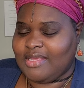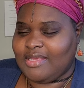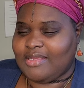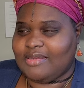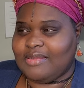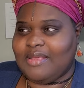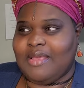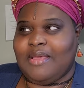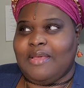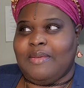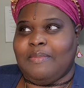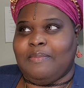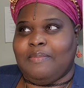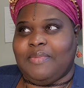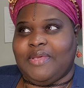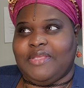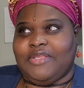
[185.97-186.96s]
in,
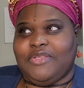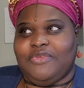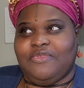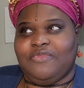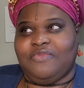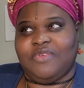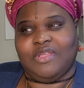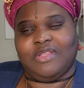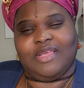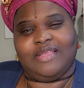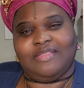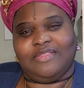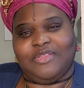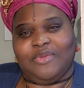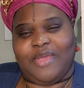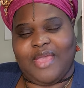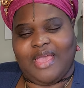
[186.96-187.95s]
but you feel like
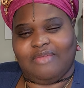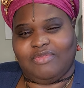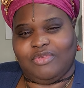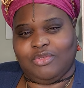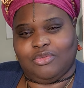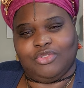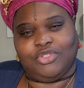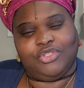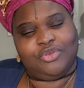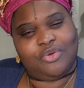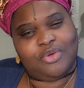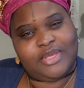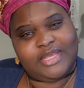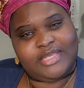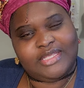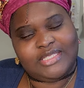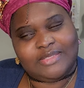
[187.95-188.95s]
you have no
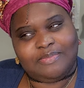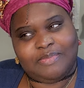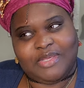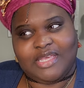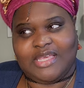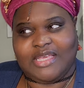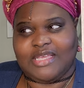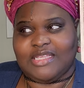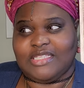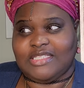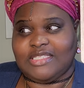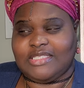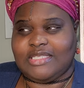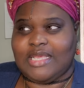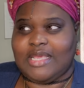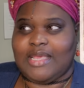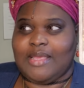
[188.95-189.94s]
choice because